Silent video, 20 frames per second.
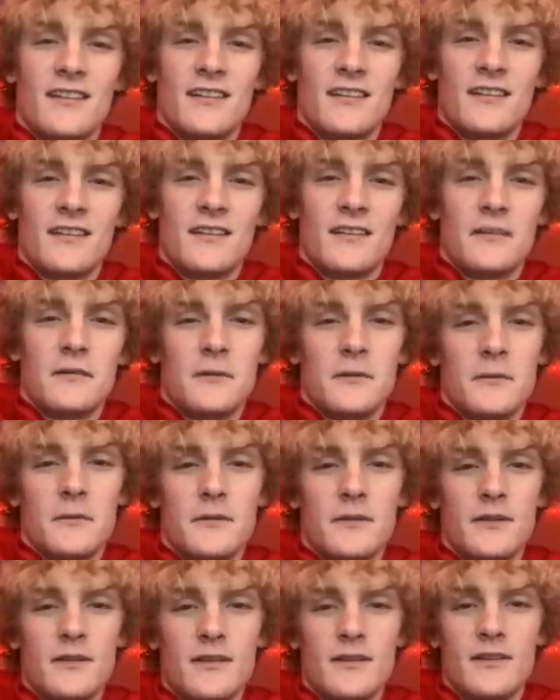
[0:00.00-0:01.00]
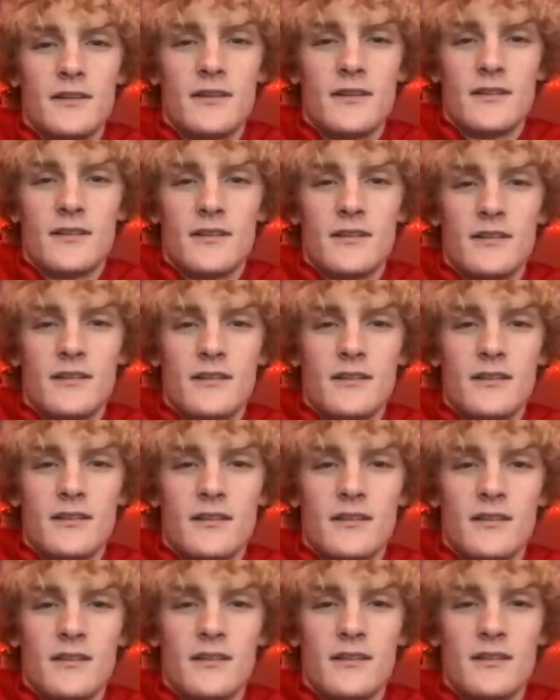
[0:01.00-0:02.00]

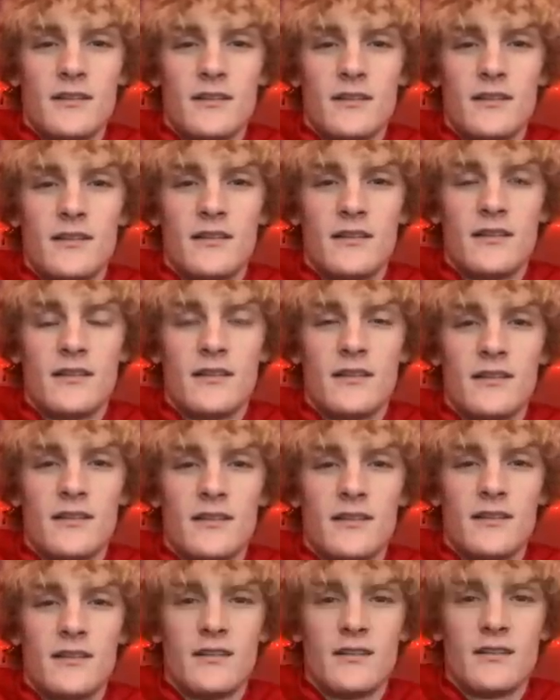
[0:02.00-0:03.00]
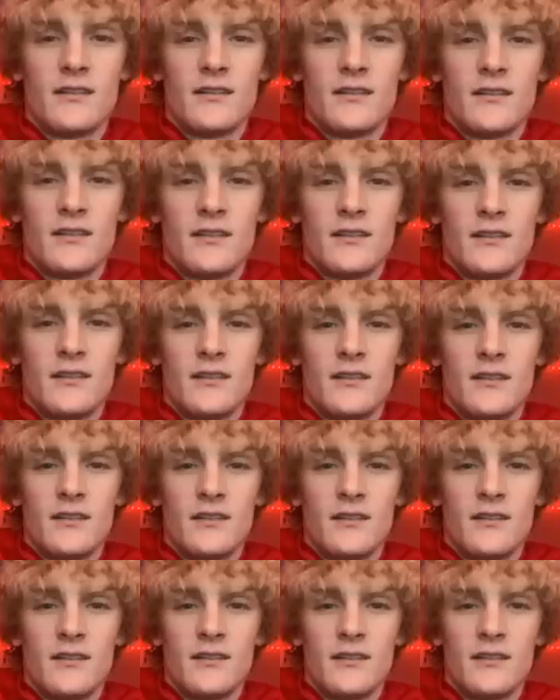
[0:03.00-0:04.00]

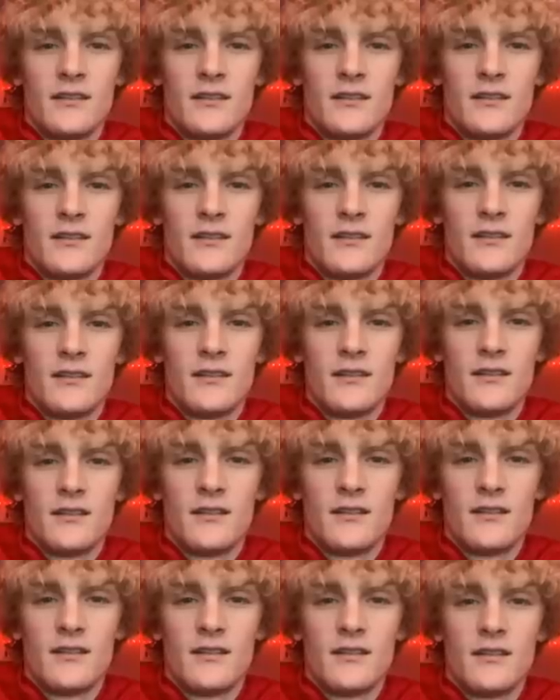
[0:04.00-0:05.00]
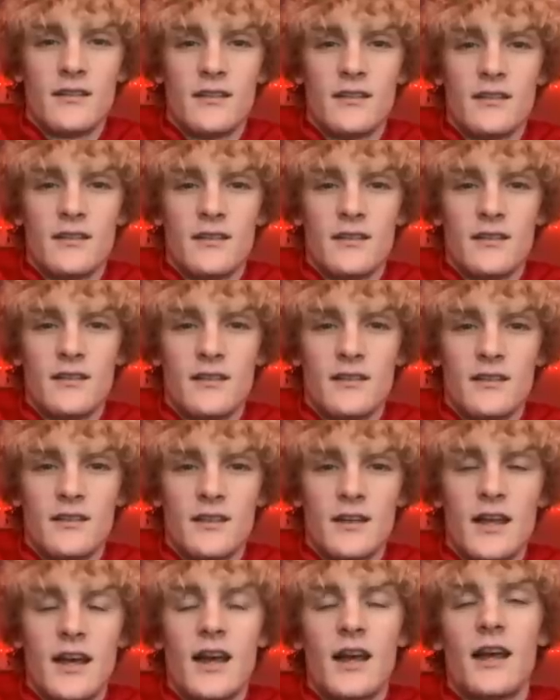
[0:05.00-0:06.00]

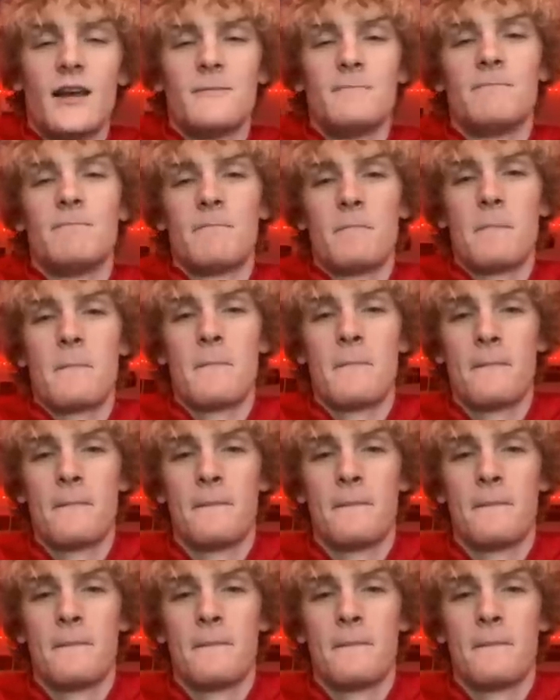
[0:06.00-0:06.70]
(silent)